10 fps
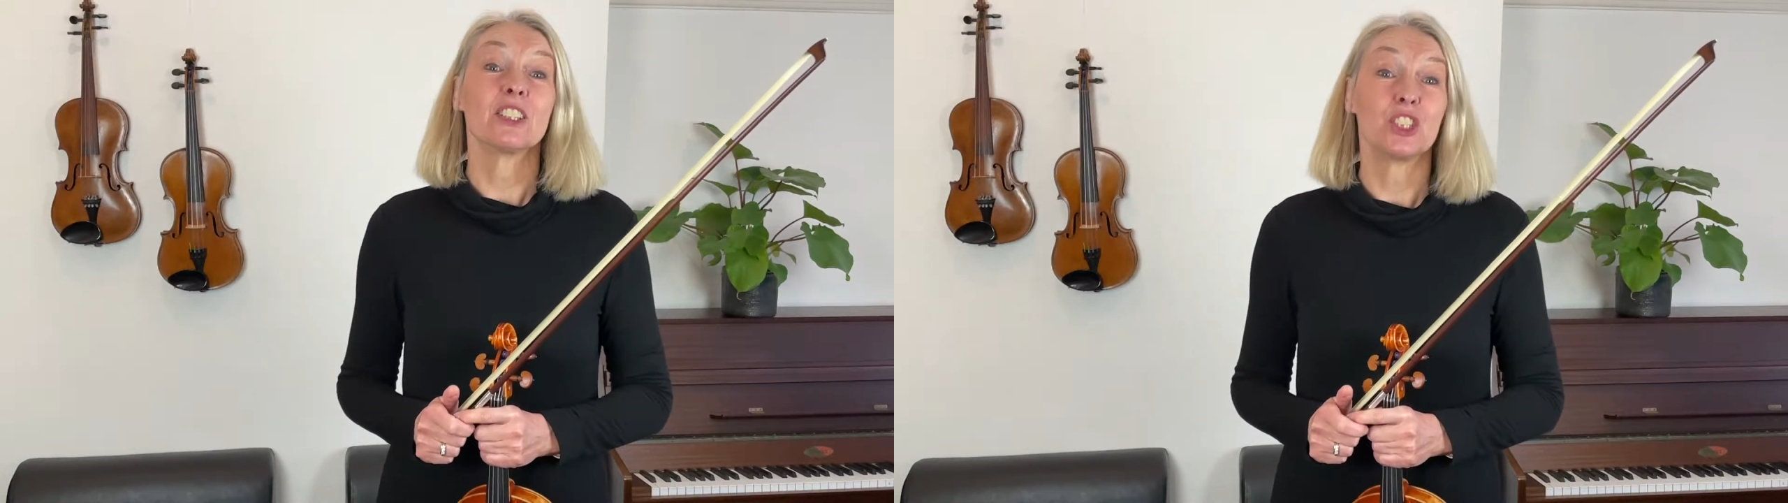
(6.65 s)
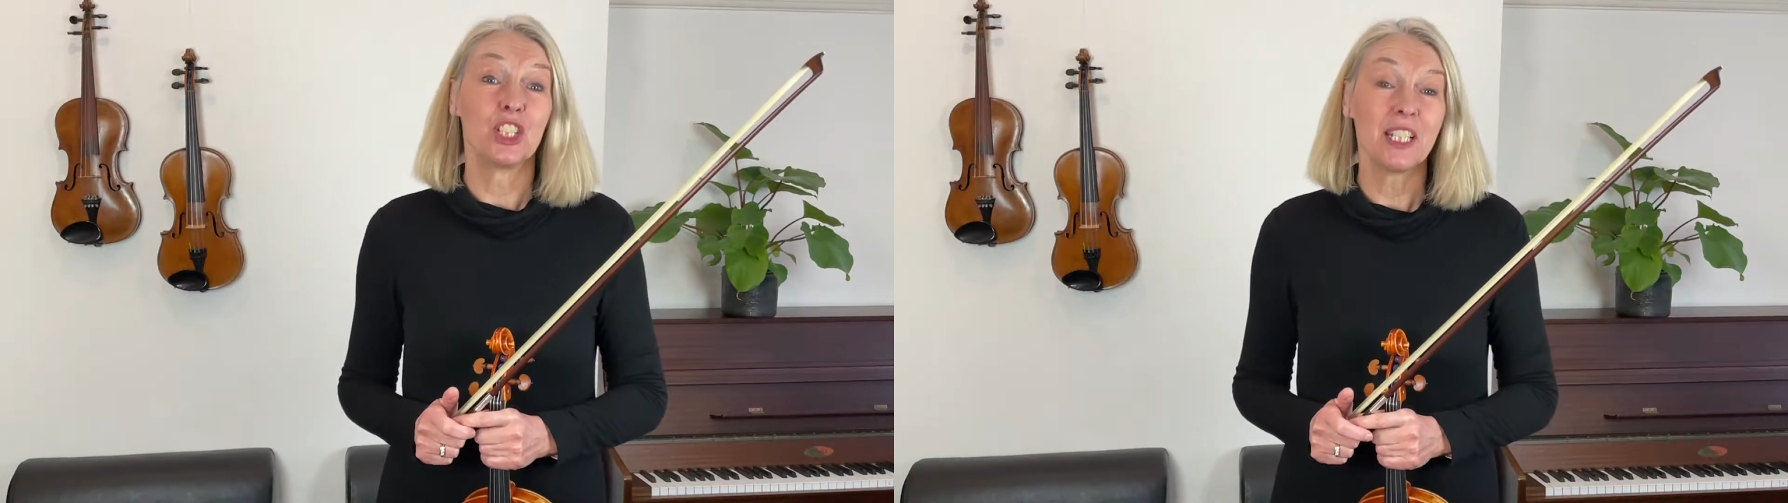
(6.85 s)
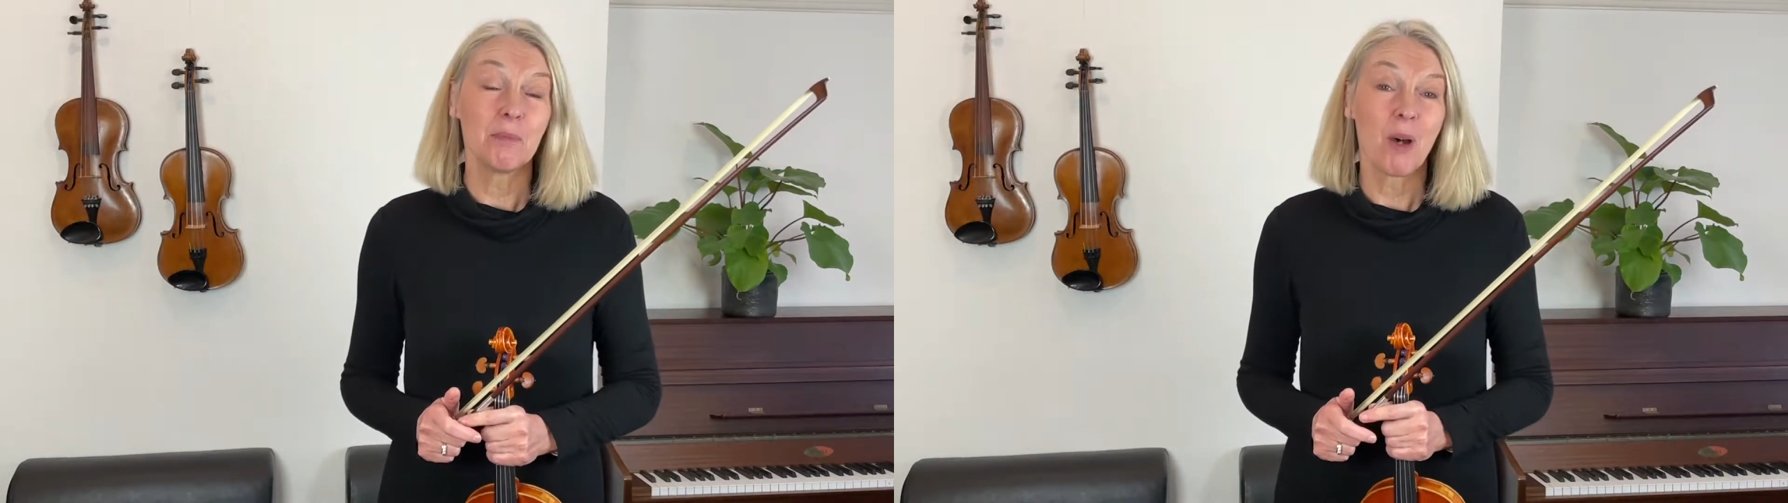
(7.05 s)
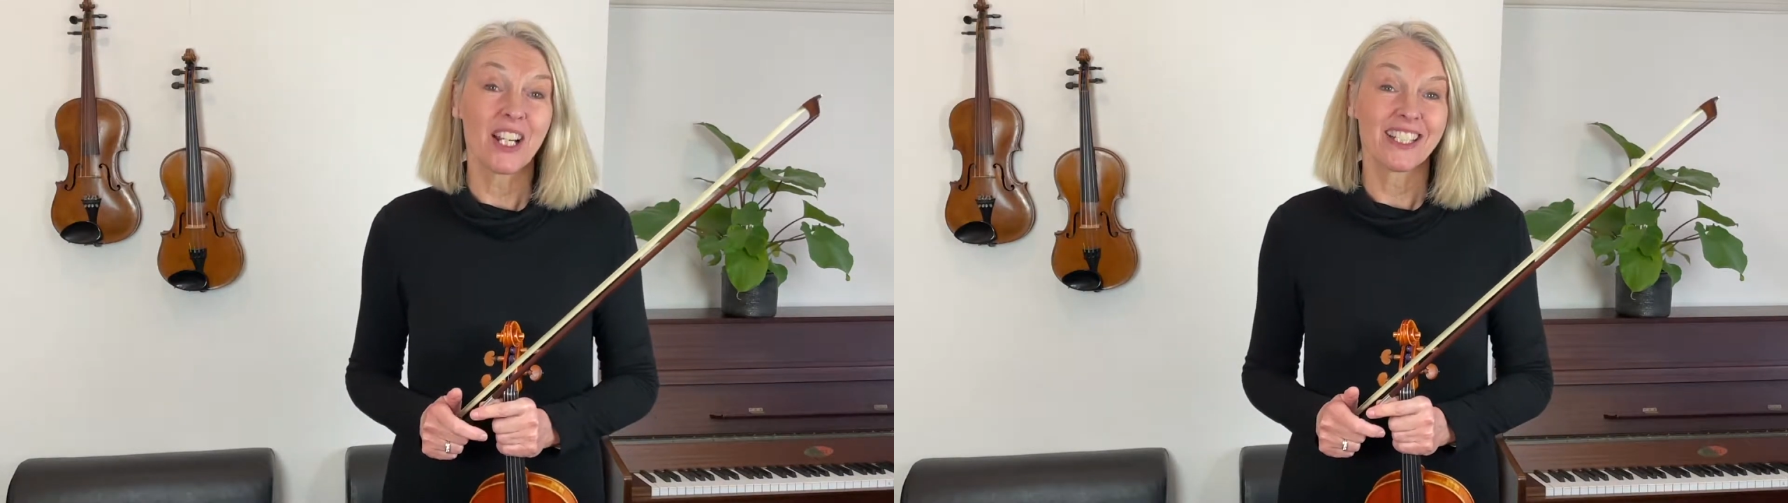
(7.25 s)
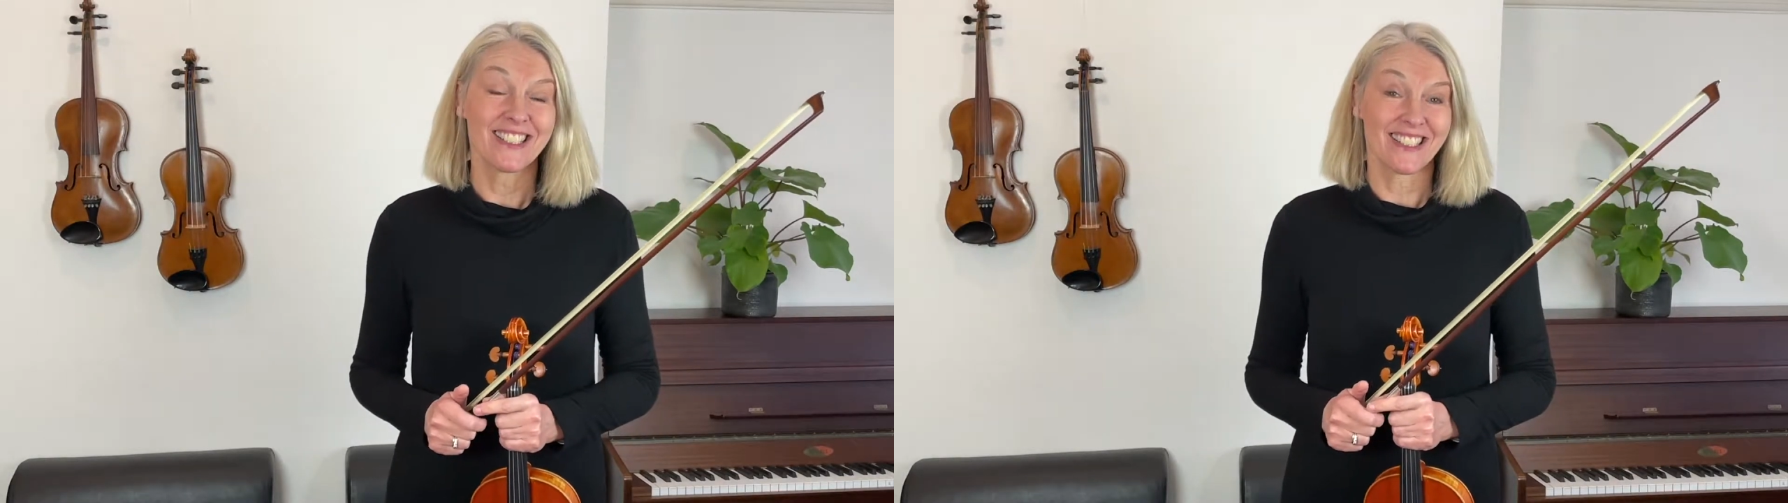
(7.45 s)
G
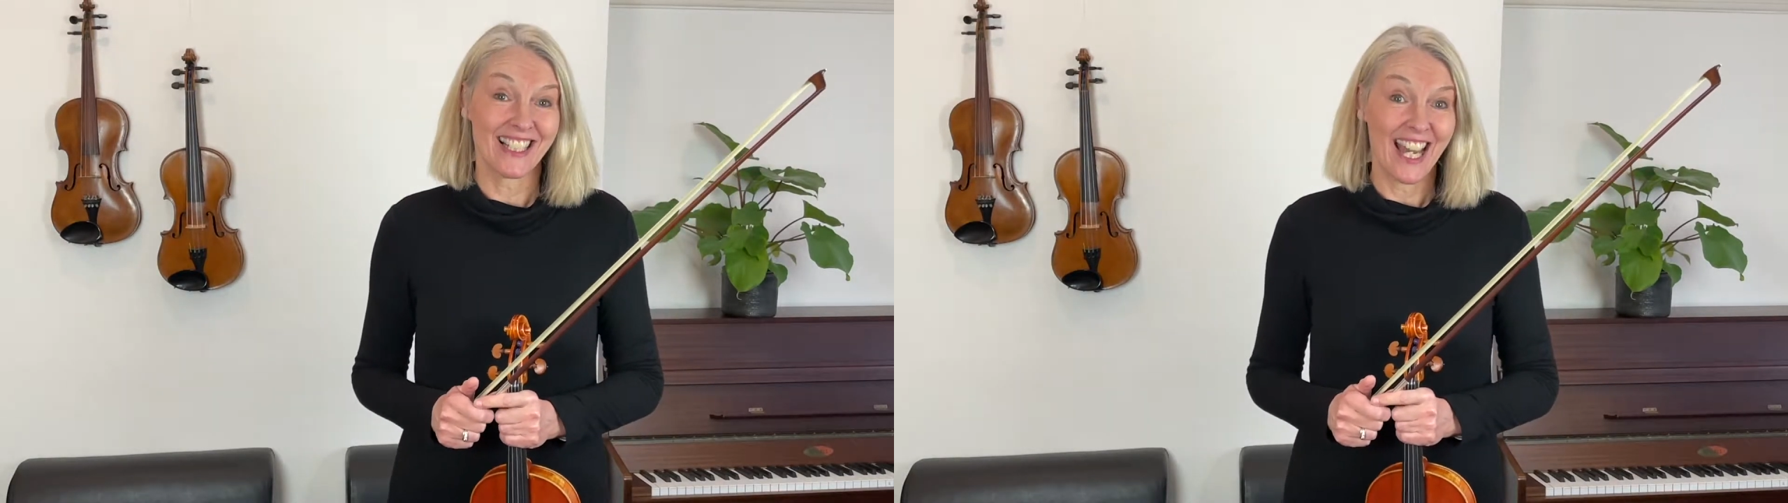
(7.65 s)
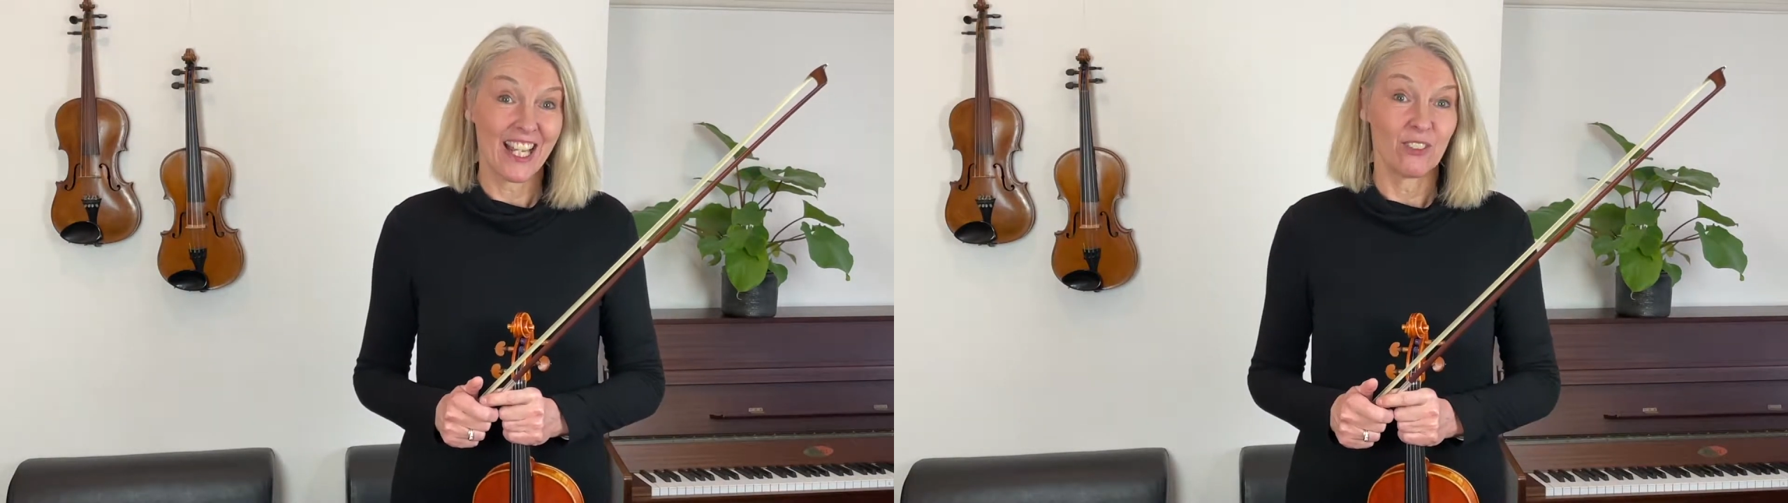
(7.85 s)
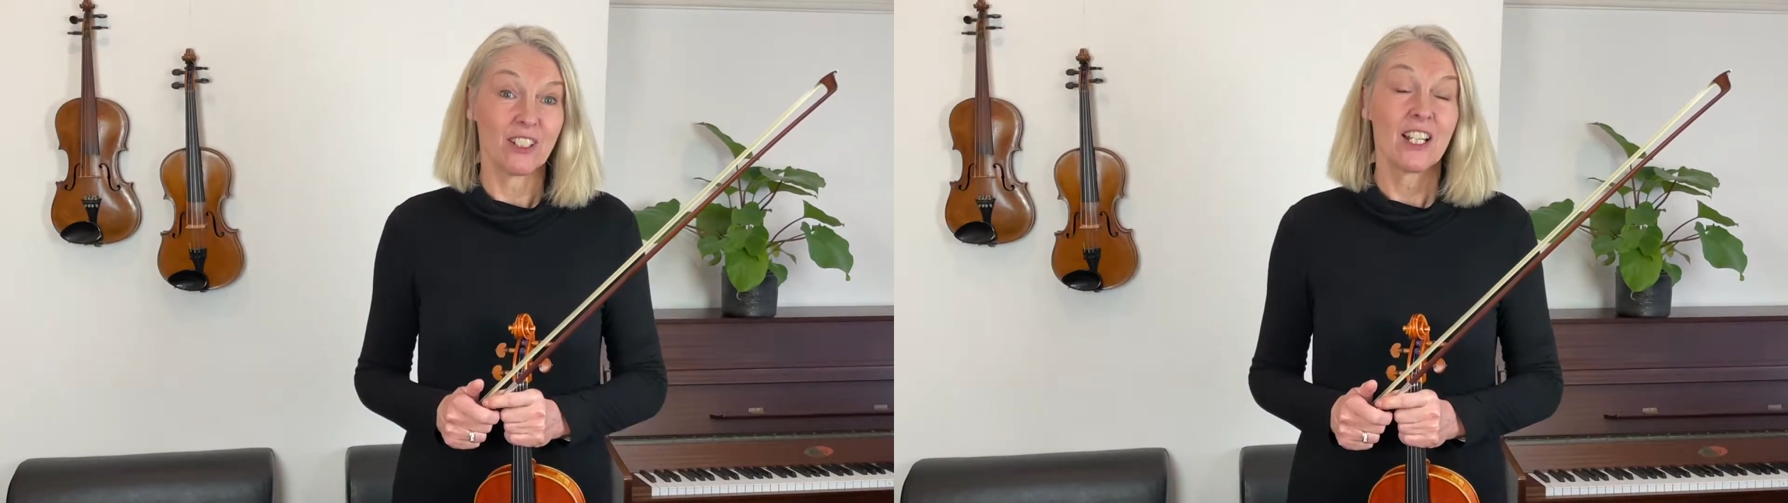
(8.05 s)
minor scale